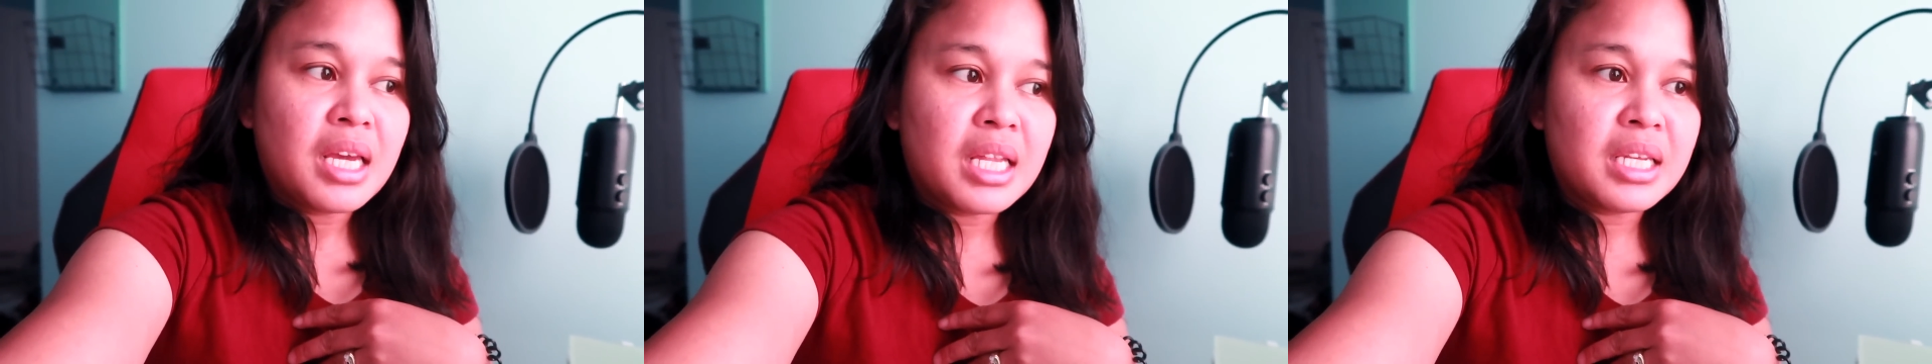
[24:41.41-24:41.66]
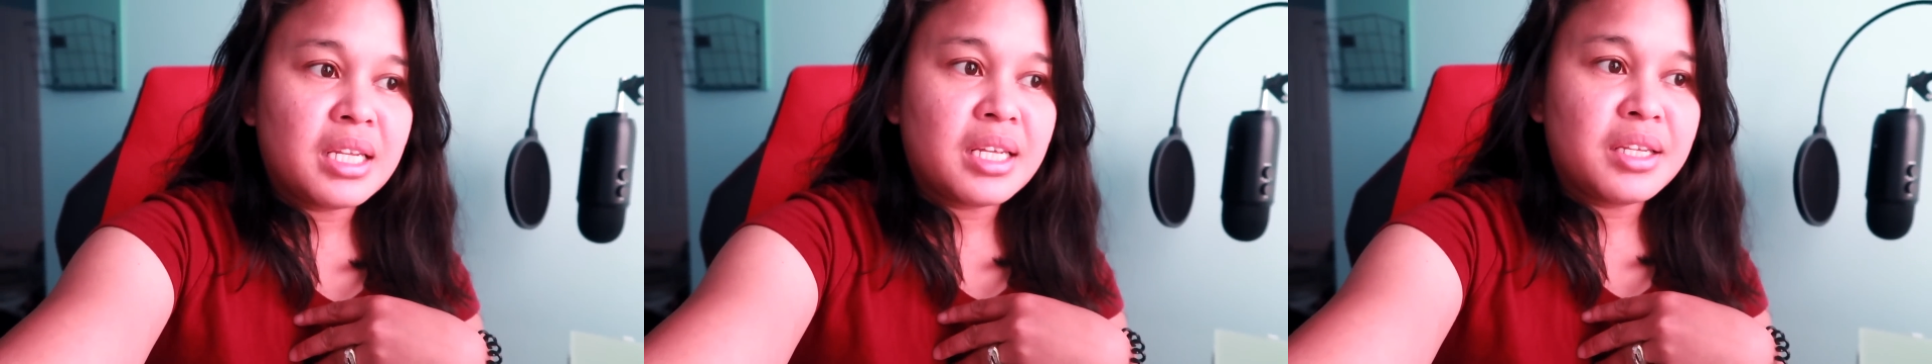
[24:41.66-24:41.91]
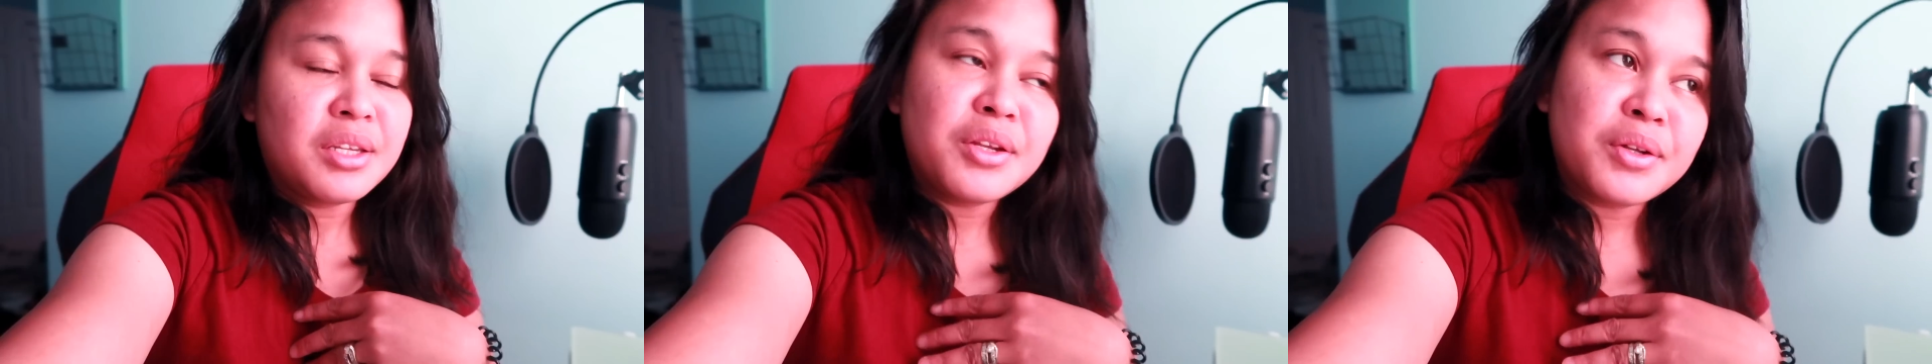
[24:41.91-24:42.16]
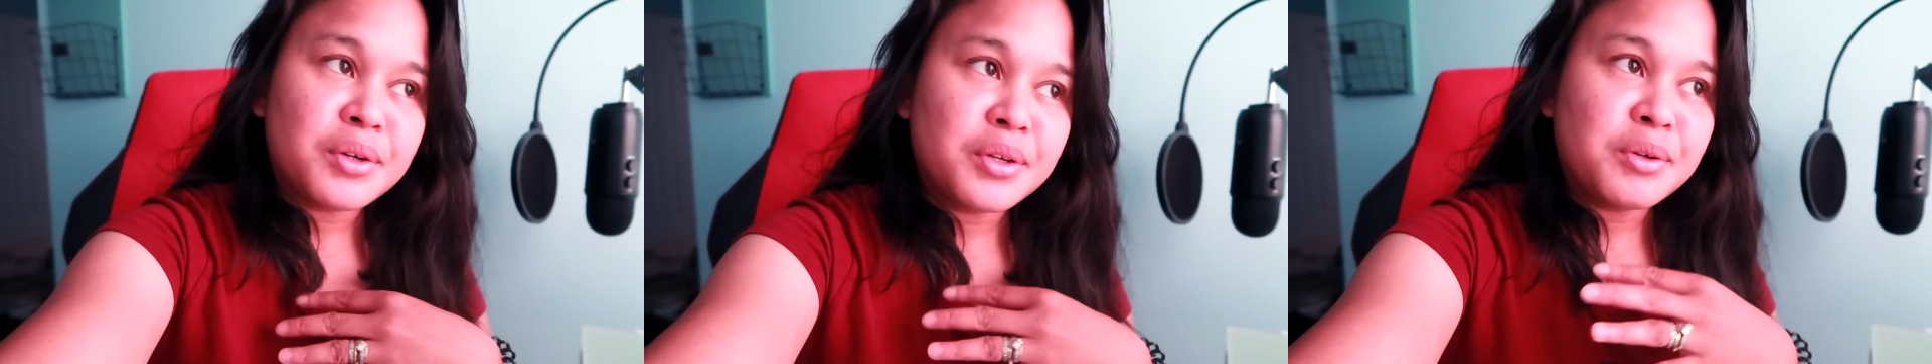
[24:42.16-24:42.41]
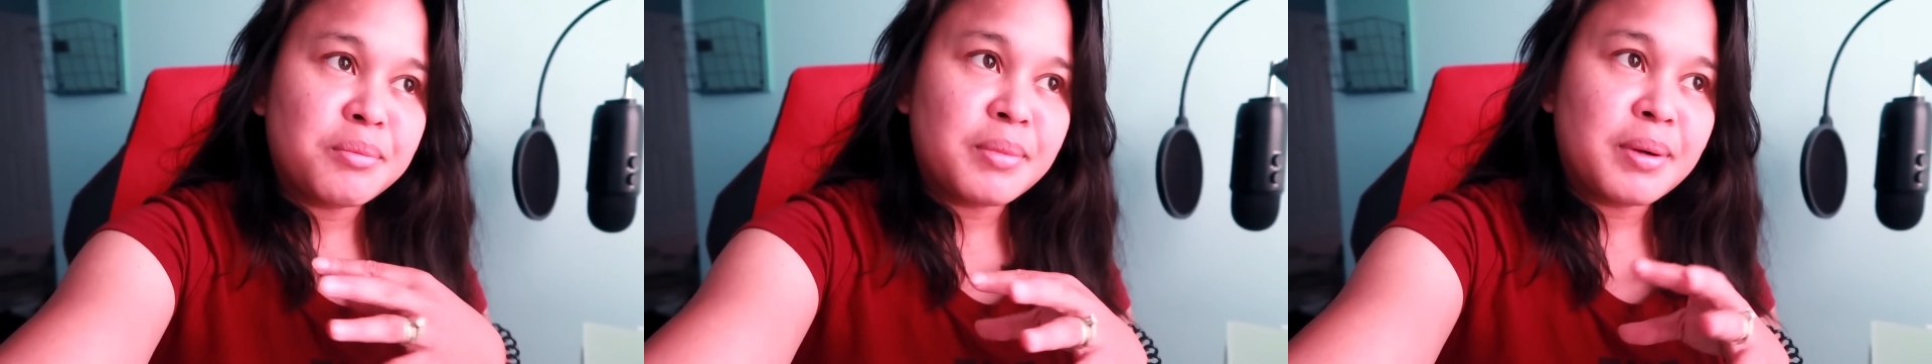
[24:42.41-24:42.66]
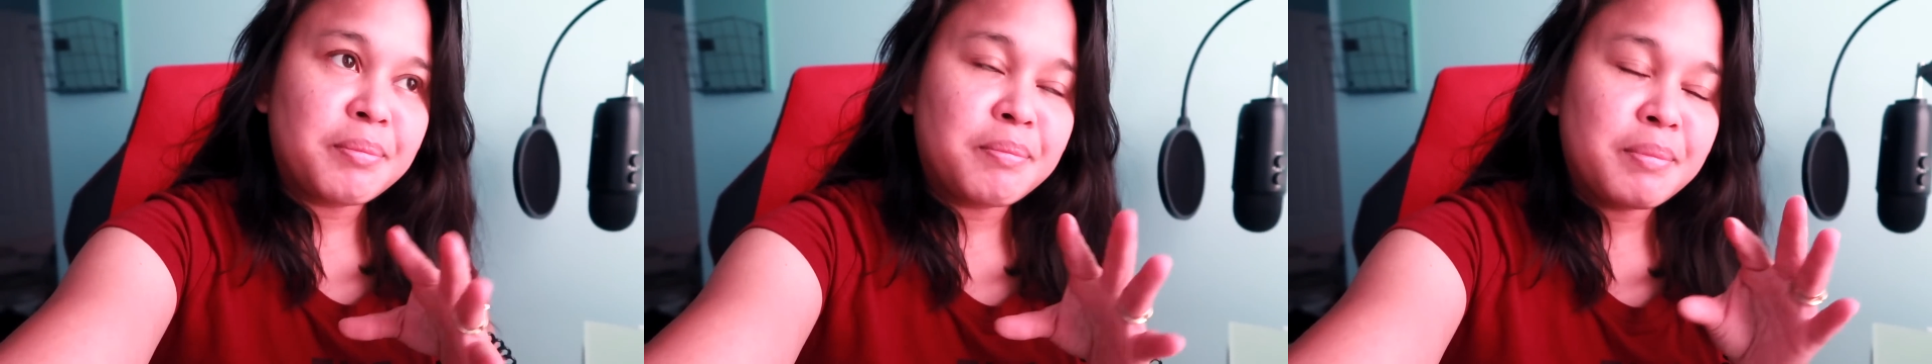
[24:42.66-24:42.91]
And then, you know, yung
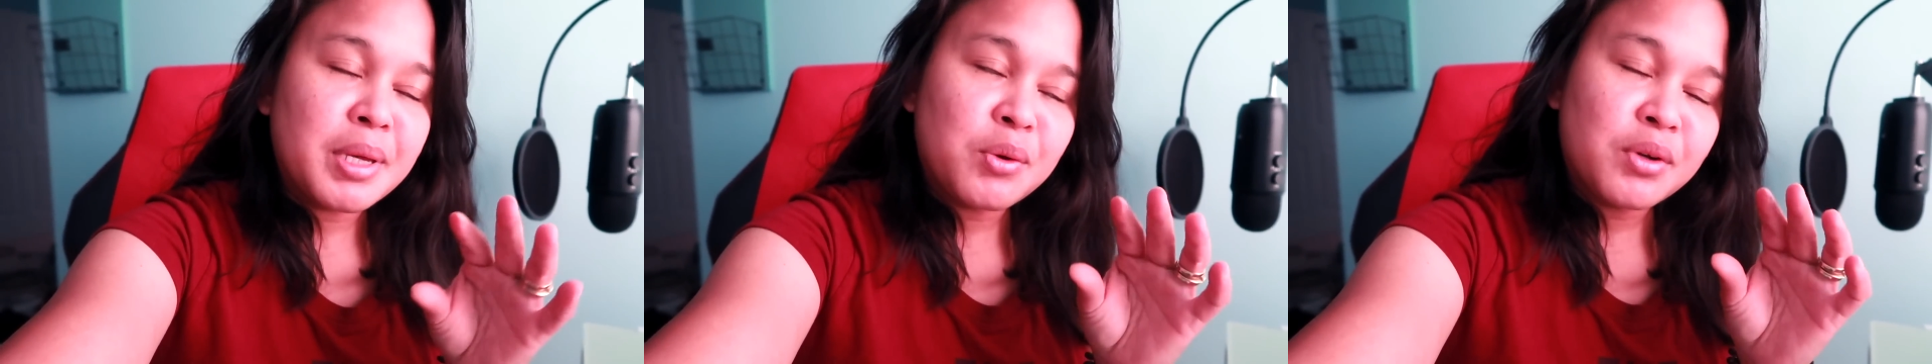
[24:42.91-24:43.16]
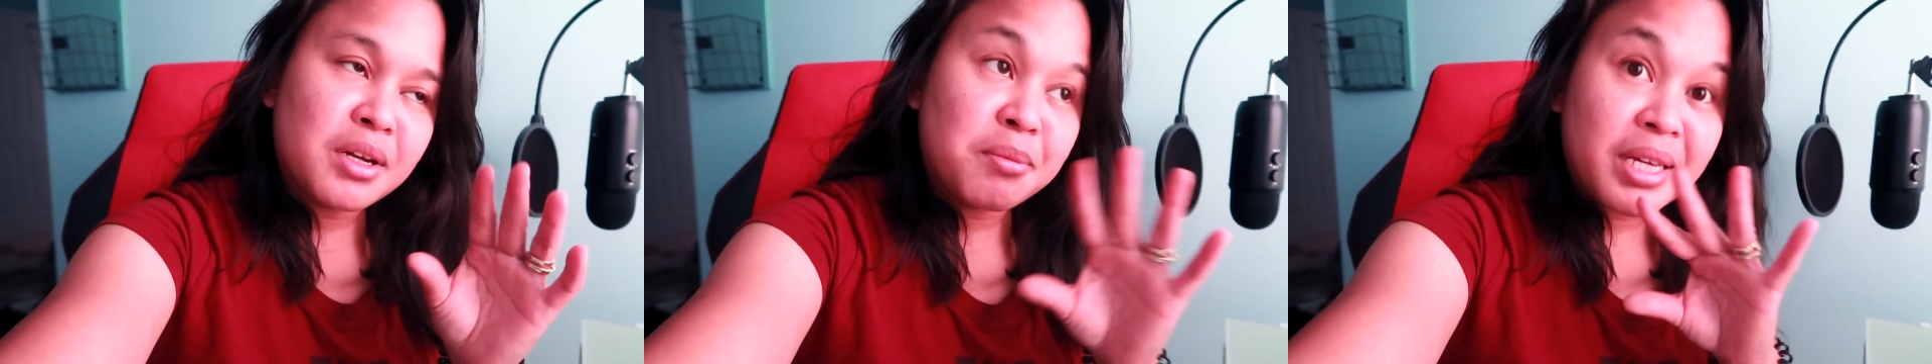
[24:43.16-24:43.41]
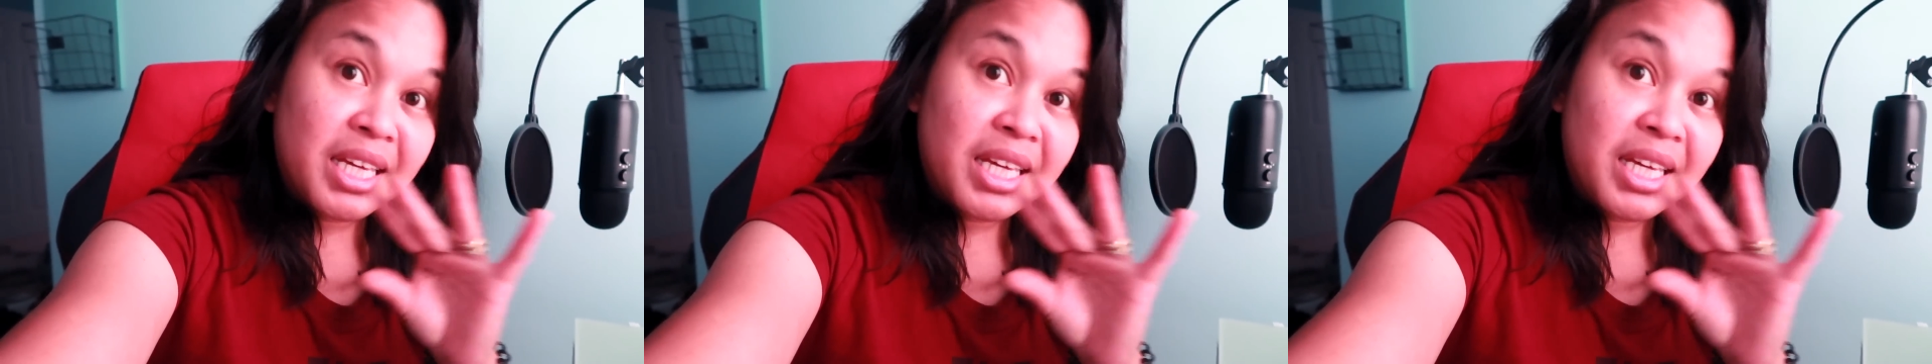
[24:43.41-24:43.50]
meron kang